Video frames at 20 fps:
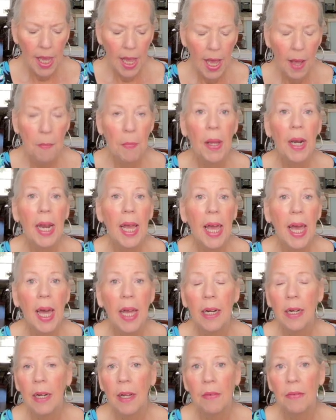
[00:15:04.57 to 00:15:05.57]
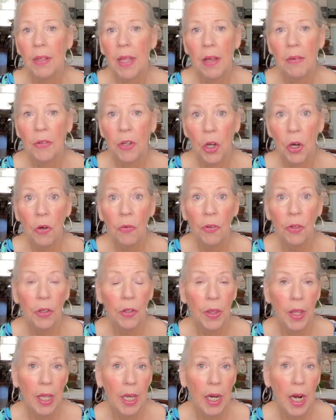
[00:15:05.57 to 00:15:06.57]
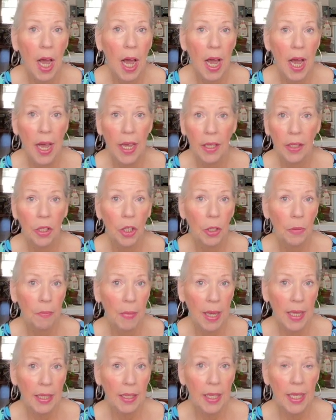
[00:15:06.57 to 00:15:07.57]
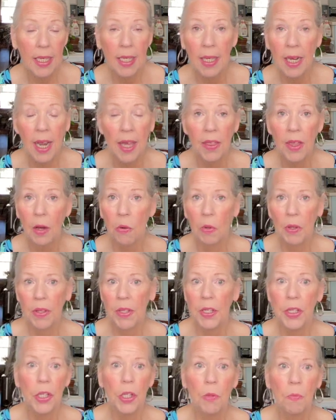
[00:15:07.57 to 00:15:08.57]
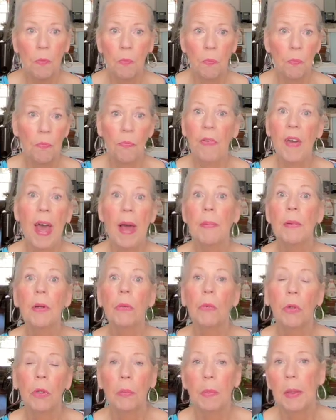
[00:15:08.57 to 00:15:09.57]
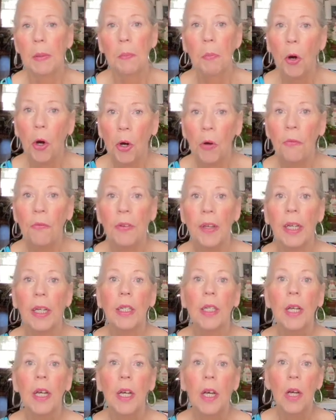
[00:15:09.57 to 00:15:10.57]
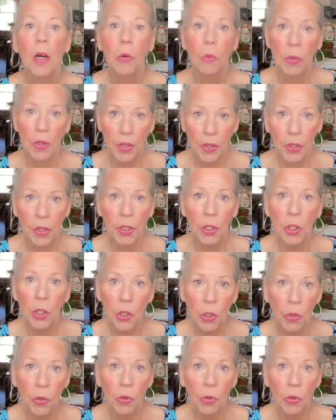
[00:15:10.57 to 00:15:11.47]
But I had enough left over that I could make this, and I thought, well, this fabric would be perfect with the new